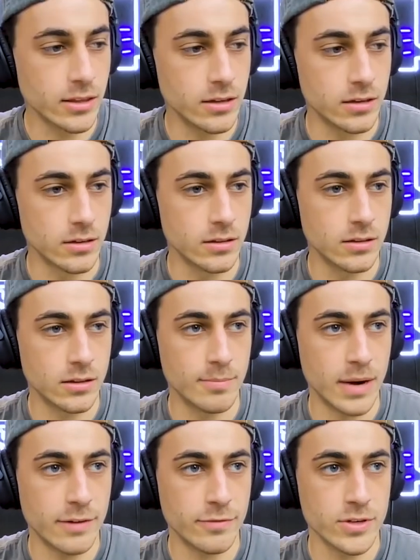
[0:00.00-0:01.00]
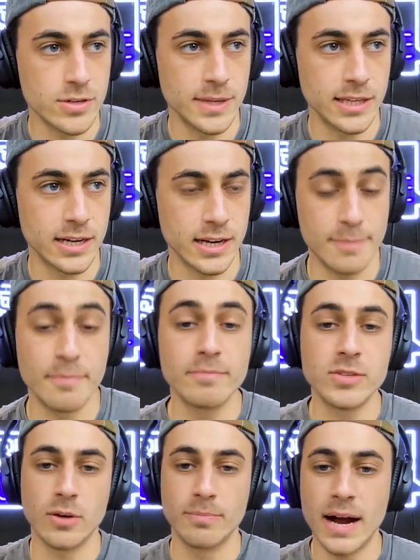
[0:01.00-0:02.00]
the the My First Million, and
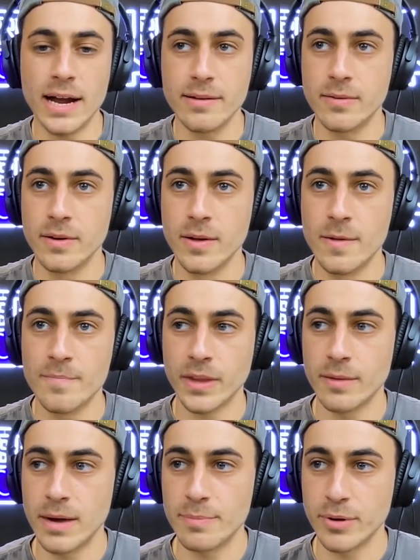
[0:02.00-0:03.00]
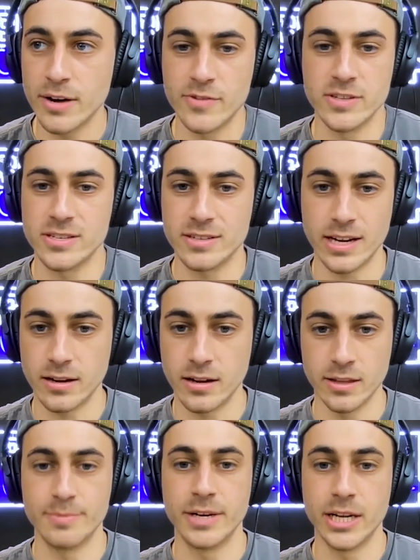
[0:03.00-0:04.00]
so my my preference is like
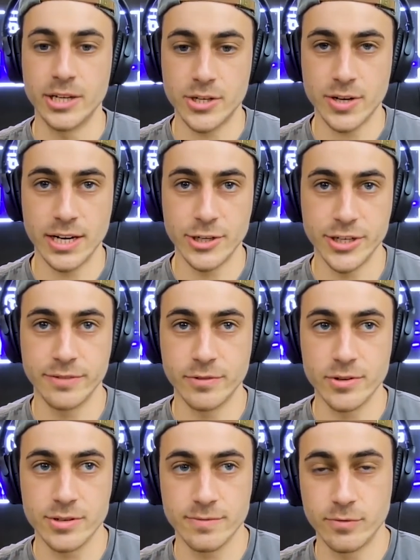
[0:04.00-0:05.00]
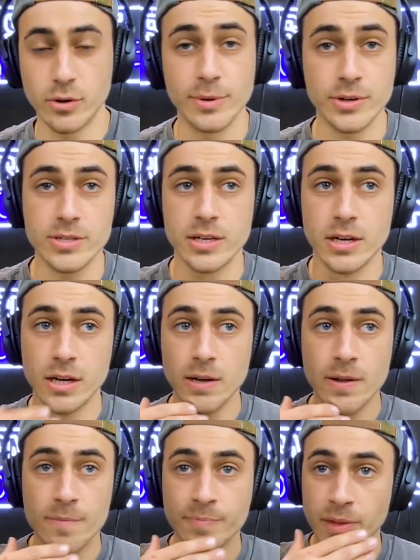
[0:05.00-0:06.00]
eliminate strategy first and foremost,
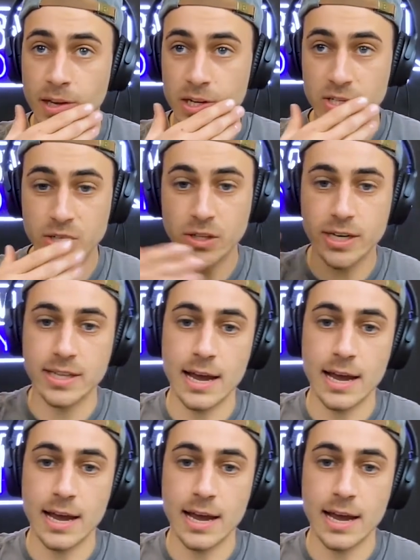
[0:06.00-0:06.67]
because you look at